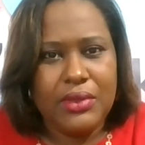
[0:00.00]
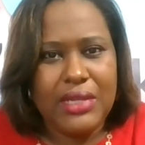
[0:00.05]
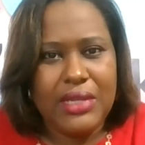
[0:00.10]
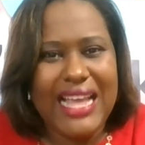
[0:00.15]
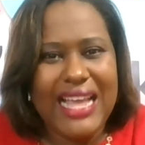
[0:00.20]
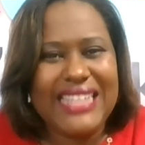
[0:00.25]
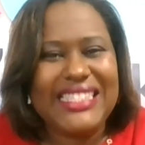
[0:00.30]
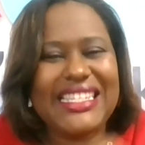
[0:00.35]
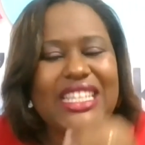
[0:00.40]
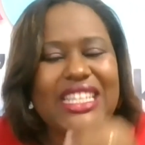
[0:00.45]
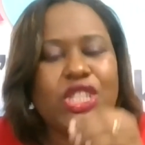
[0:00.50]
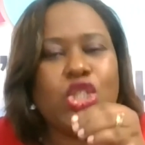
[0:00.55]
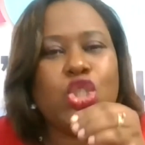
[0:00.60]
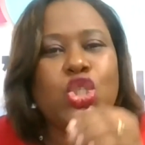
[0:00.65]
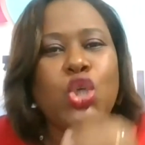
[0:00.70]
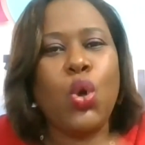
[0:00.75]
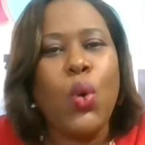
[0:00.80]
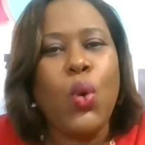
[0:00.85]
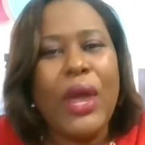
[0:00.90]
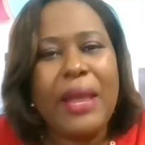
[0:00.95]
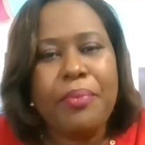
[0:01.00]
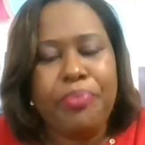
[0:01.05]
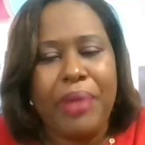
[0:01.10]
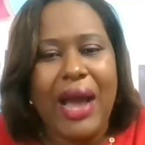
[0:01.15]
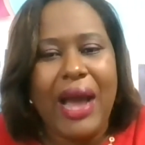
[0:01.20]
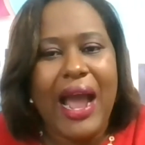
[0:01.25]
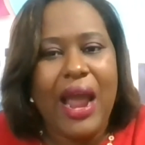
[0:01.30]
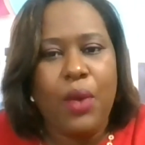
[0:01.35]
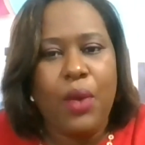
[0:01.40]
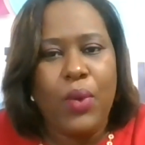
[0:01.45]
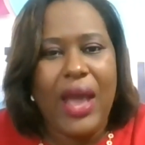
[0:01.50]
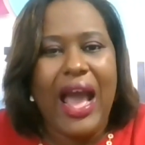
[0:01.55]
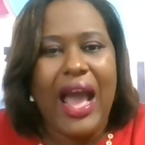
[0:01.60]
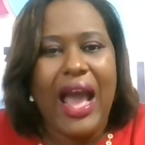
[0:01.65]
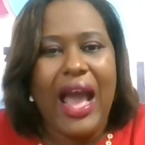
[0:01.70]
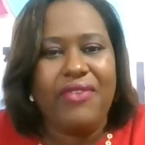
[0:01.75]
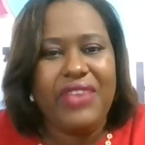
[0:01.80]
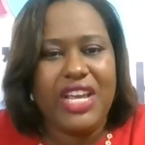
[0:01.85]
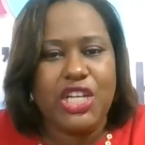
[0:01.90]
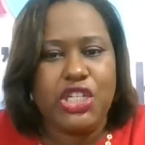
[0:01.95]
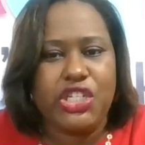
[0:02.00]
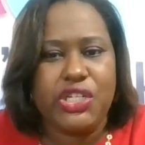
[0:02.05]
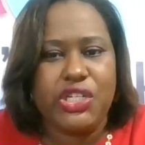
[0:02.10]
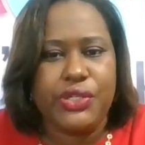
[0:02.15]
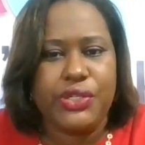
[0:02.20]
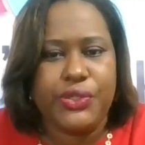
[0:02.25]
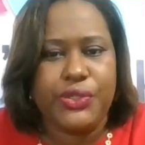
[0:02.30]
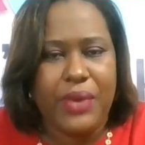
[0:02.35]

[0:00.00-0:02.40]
Is the doing part we have issues